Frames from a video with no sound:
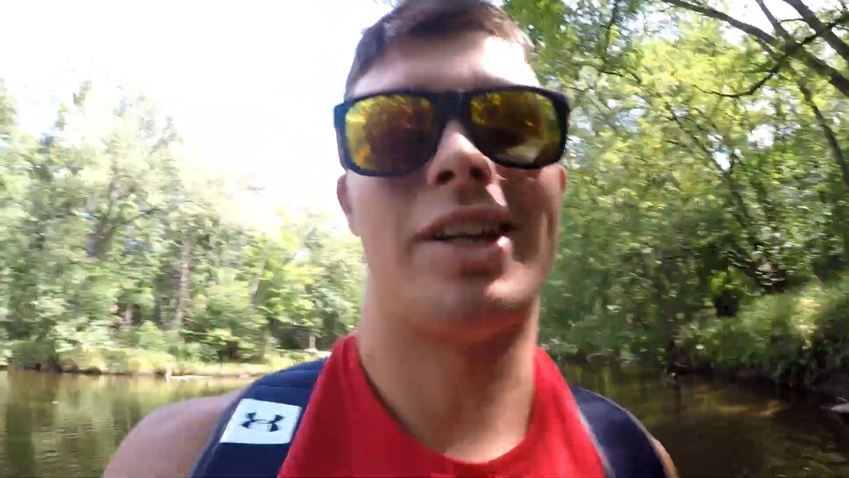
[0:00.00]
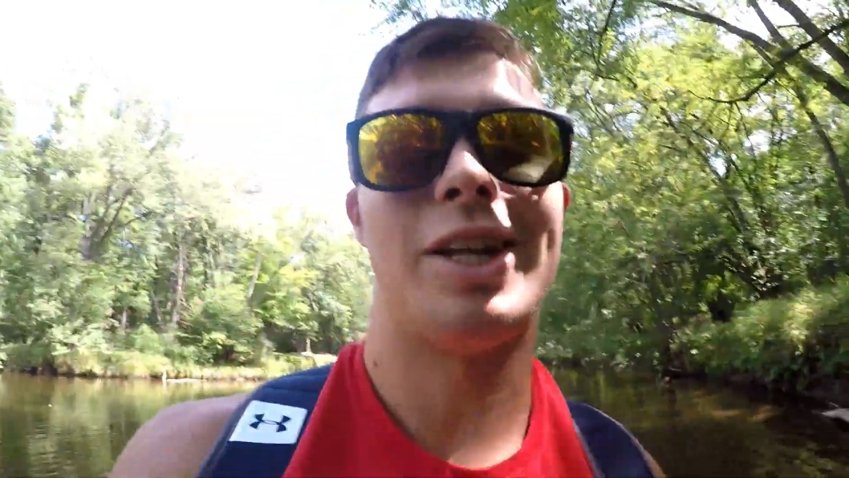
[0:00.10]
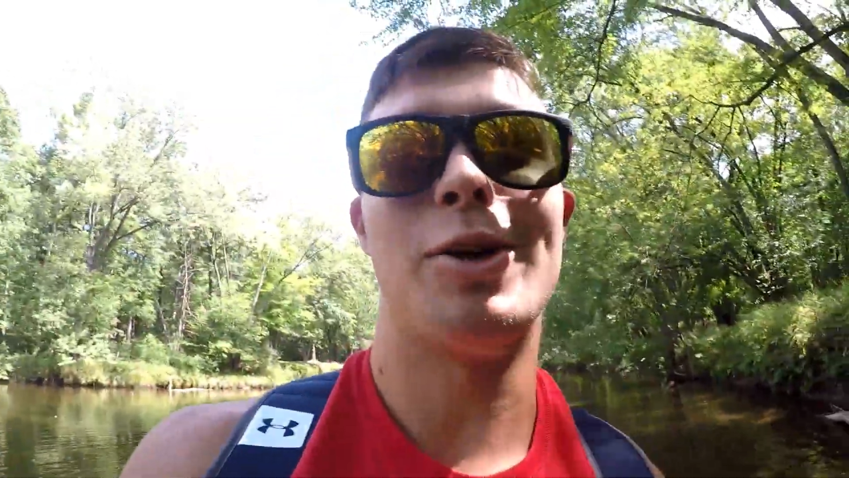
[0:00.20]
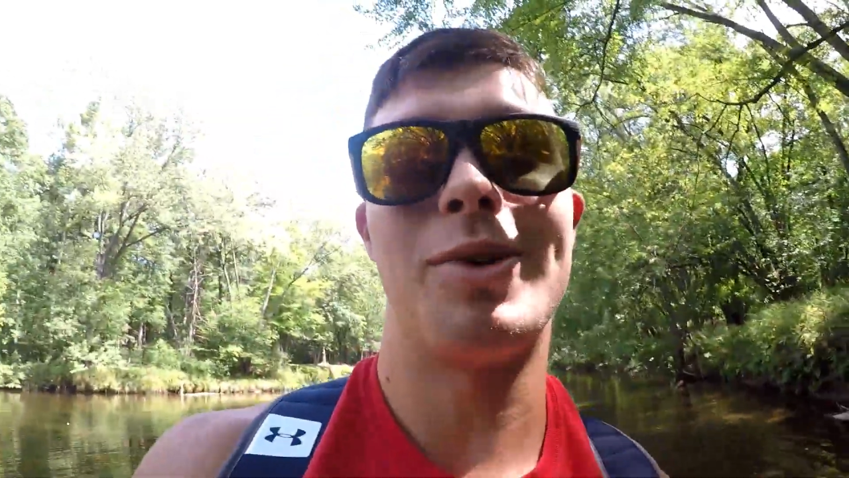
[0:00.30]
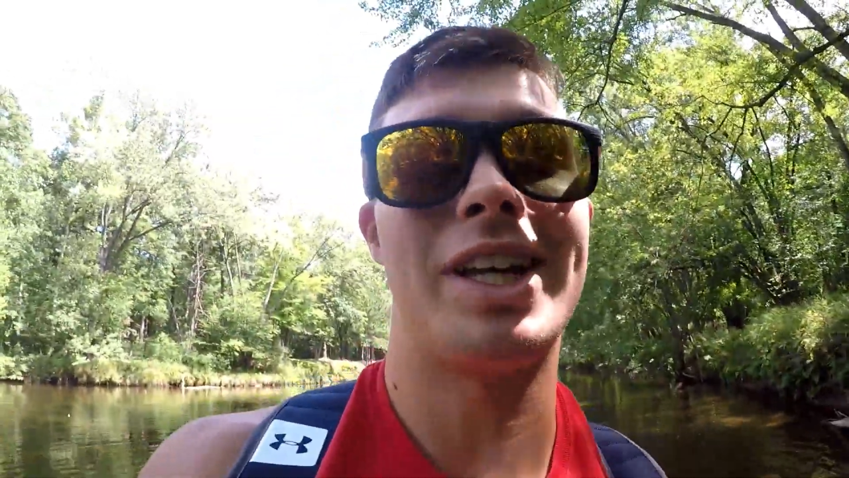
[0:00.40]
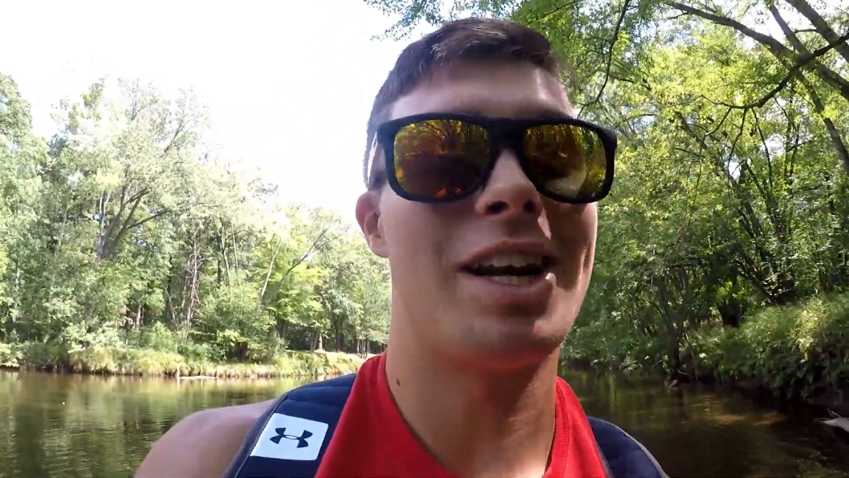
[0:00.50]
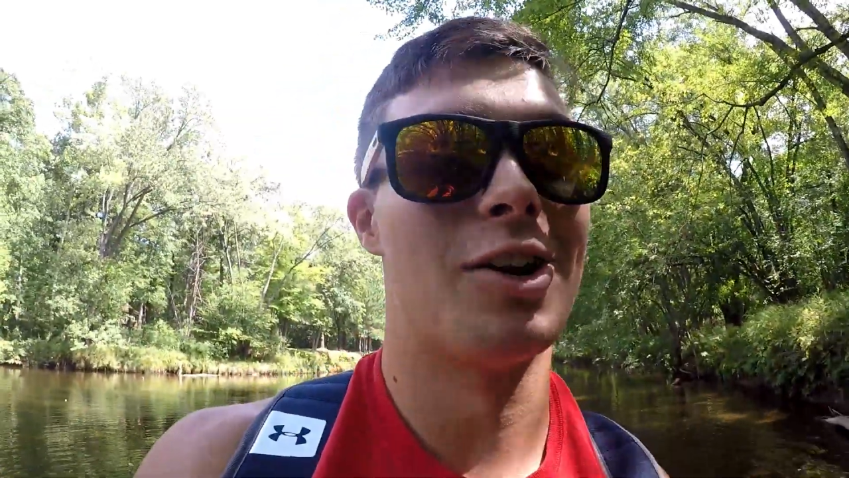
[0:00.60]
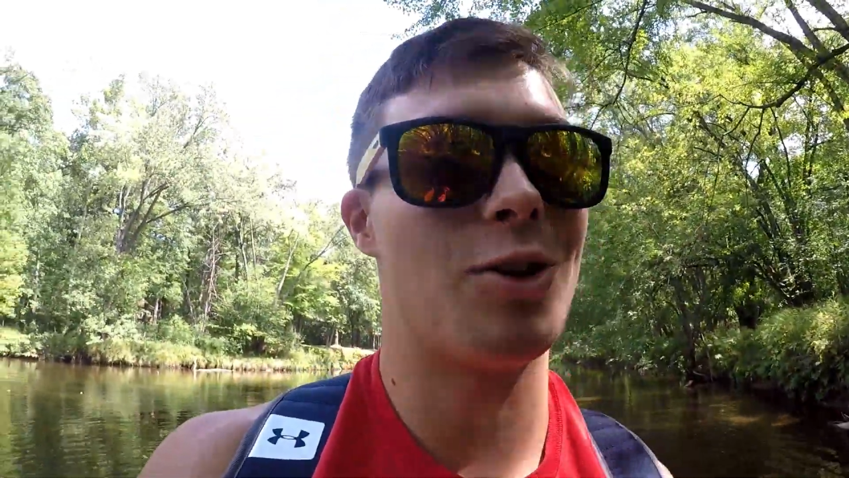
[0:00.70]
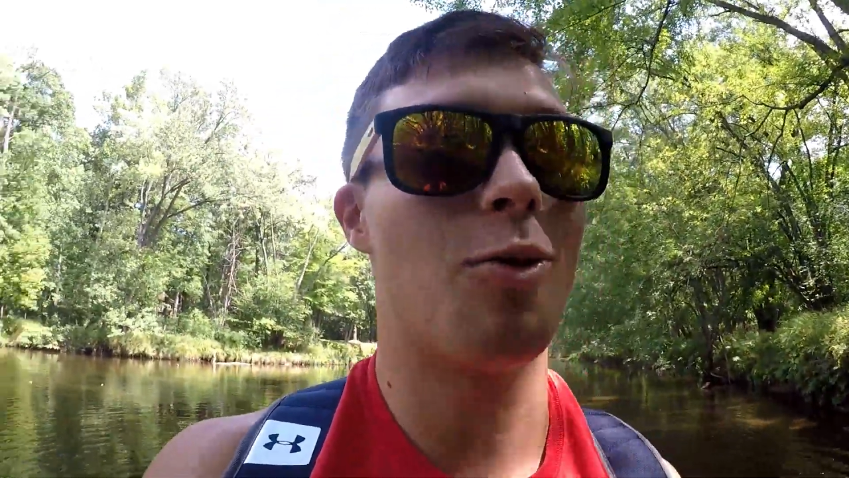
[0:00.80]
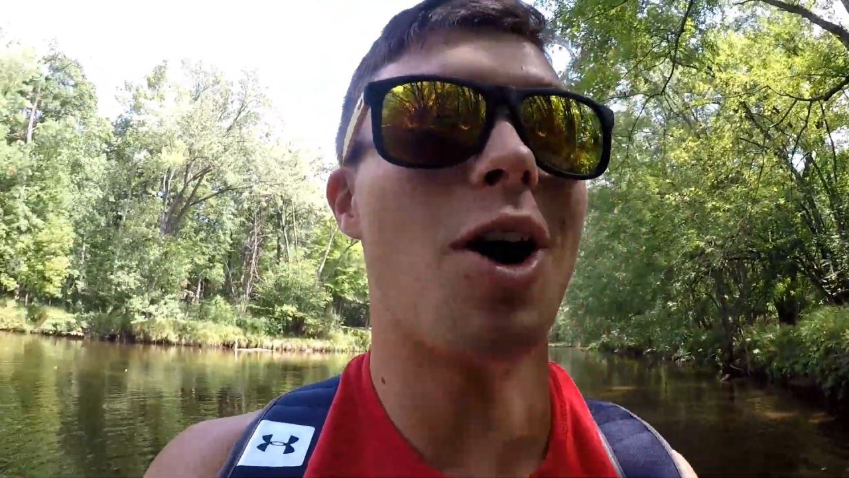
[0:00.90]
hear me get out
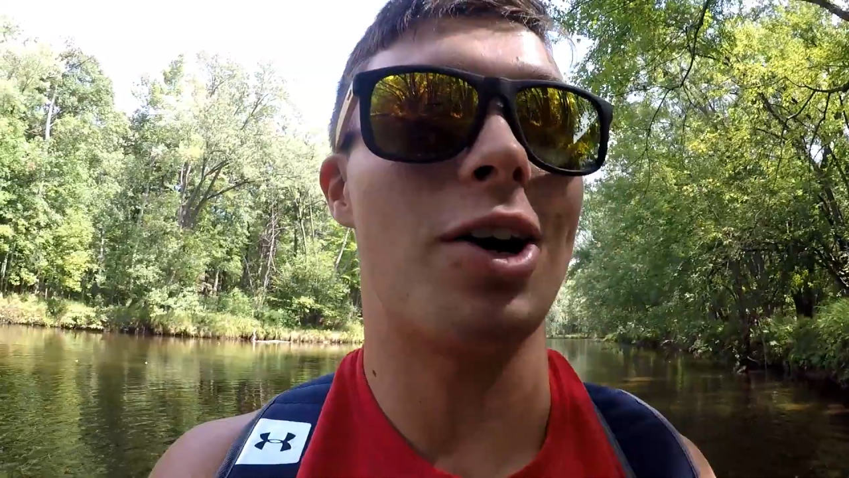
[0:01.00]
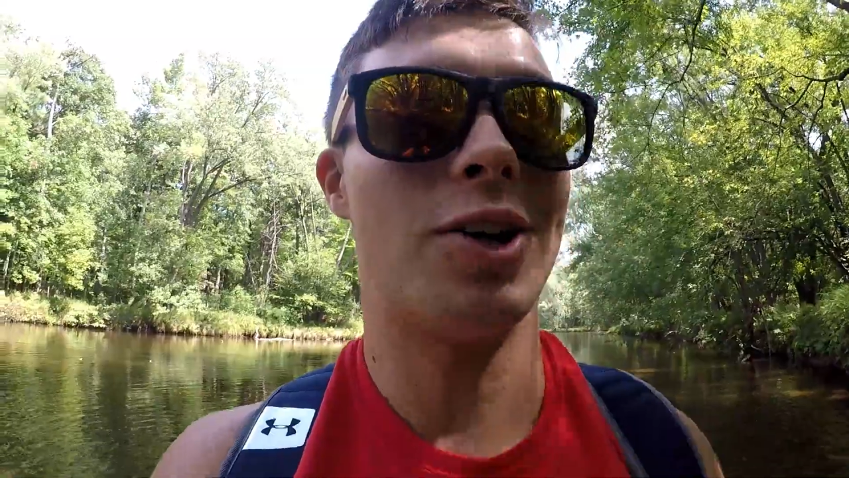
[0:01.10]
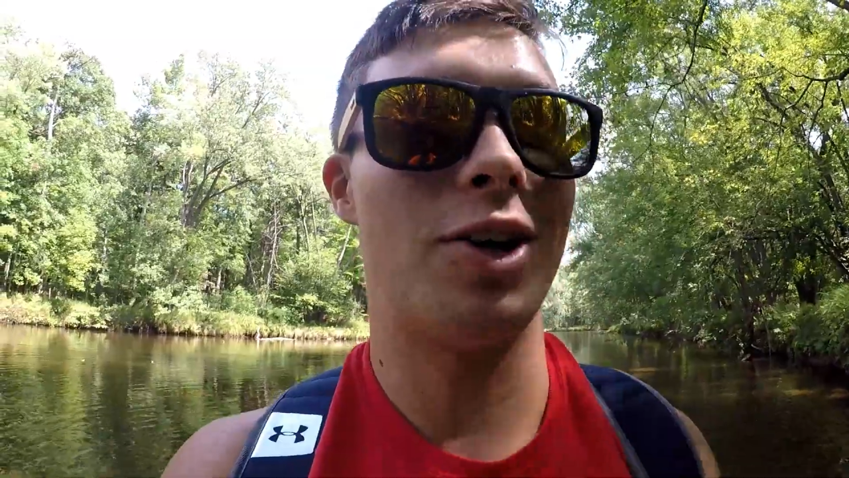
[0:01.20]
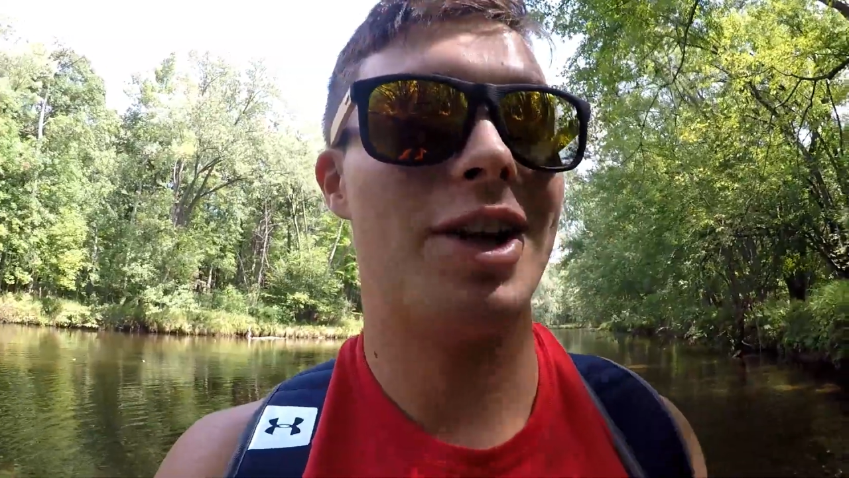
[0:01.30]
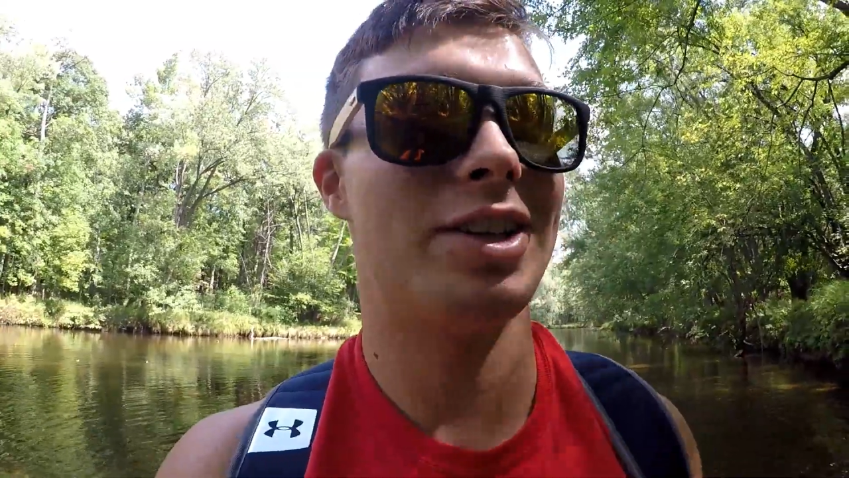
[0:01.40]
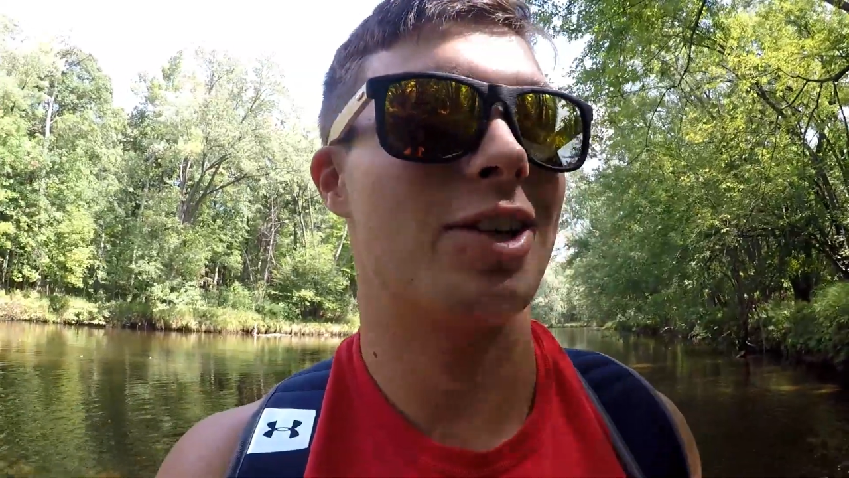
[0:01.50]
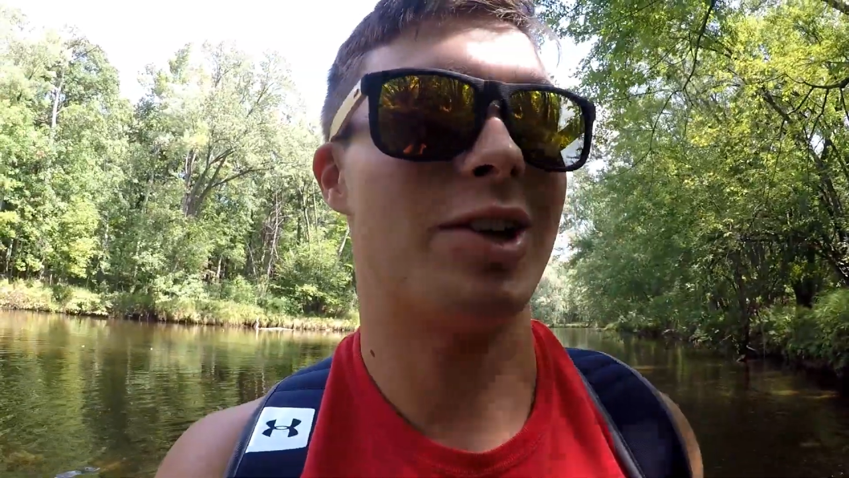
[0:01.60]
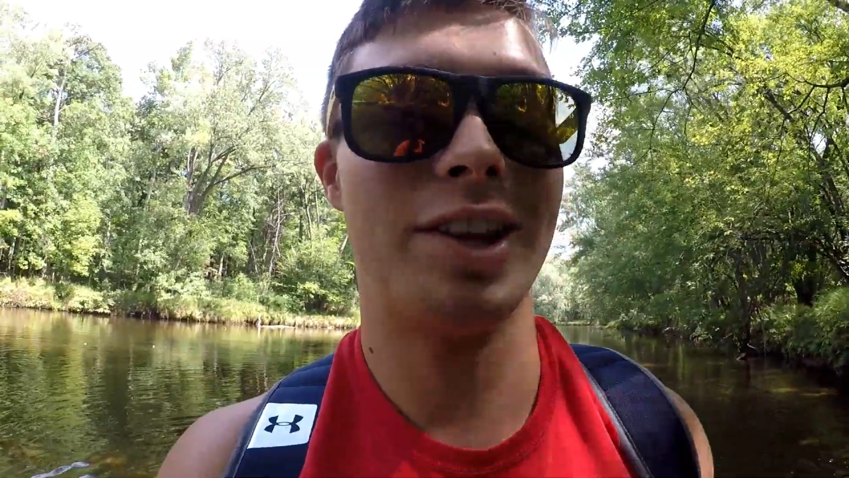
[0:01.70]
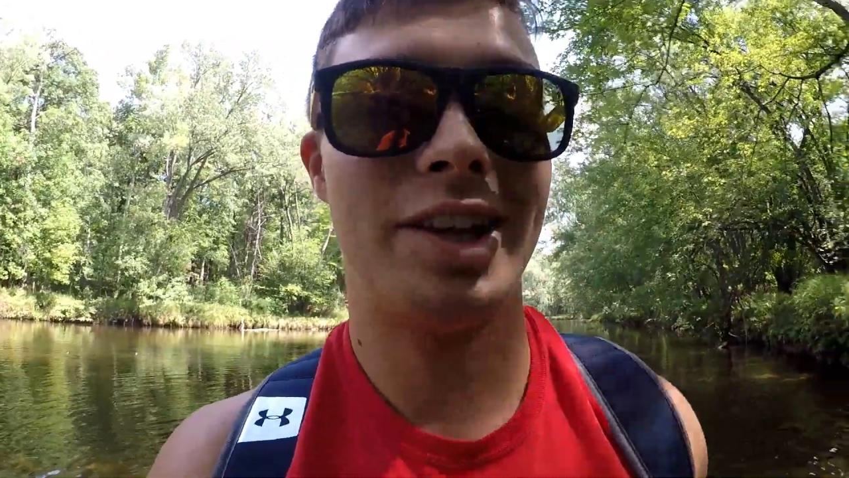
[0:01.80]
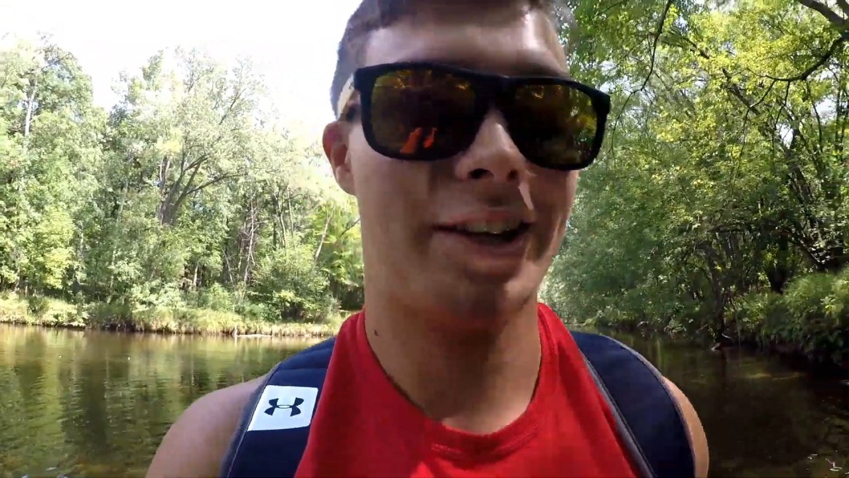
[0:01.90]
of the water though, that's the only
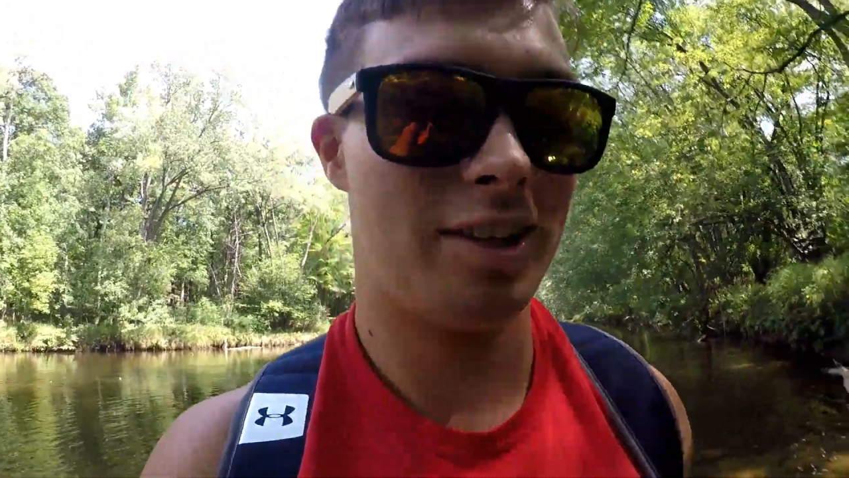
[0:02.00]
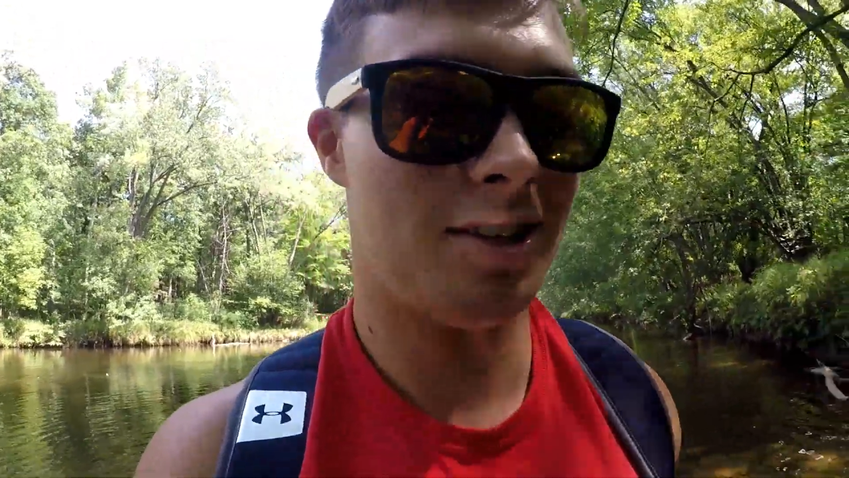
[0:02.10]
thing.